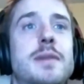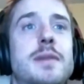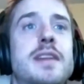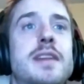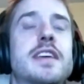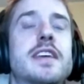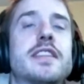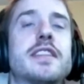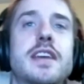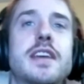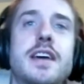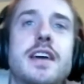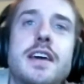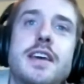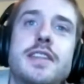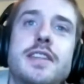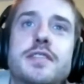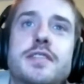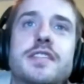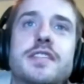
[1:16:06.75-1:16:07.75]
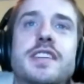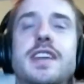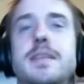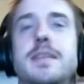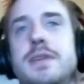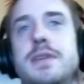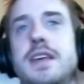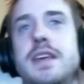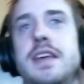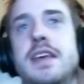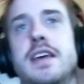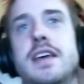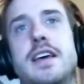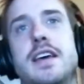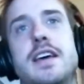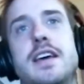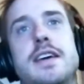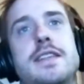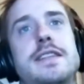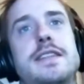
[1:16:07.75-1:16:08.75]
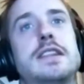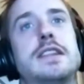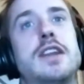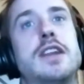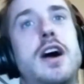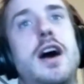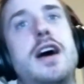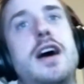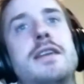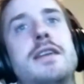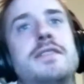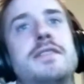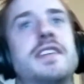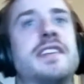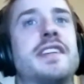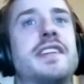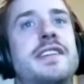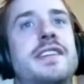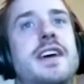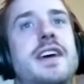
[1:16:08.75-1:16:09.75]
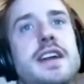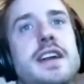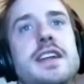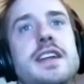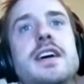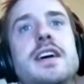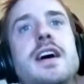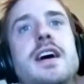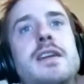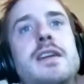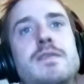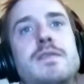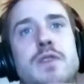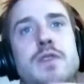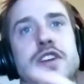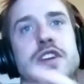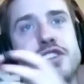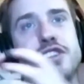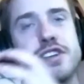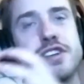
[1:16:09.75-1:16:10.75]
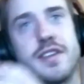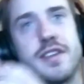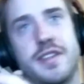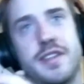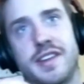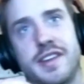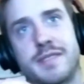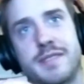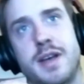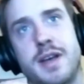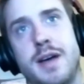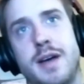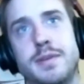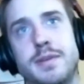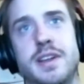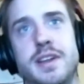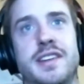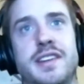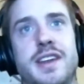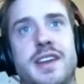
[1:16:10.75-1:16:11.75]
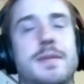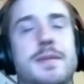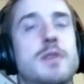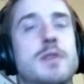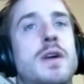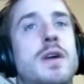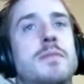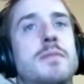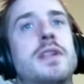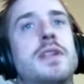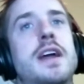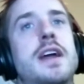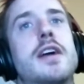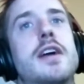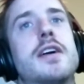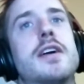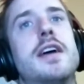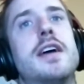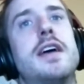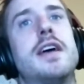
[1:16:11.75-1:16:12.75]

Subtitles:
I think there's going to be the law of the society of which this company is going to be one player.